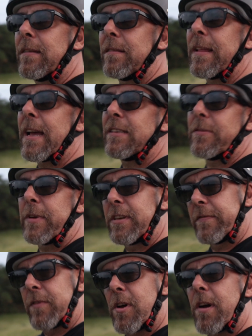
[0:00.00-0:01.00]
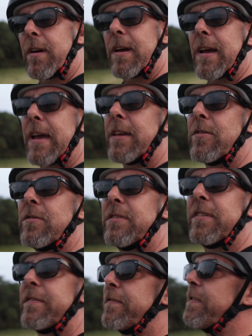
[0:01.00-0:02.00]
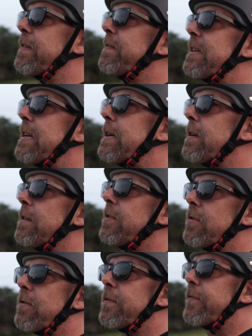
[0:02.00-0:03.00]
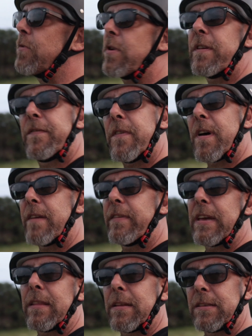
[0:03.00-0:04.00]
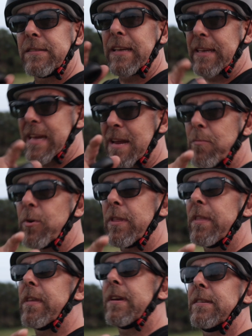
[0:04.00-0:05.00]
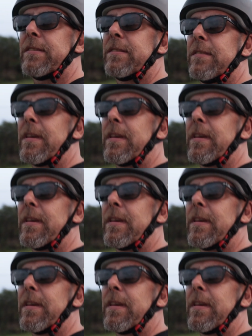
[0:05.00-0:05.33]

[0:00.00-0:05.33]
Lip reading: last week's vlog, I used the 15-45 kit lens that came with this